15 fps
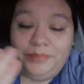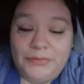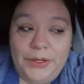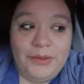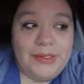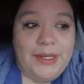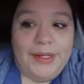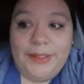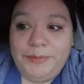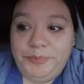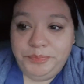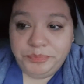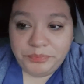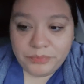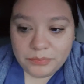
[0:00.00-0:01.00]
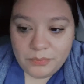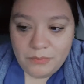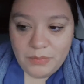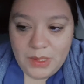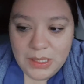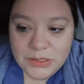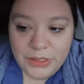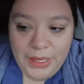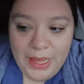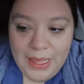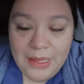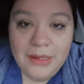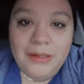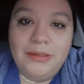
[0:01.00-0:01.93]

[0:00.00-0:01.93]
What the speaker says: It was ugly. So, yeah,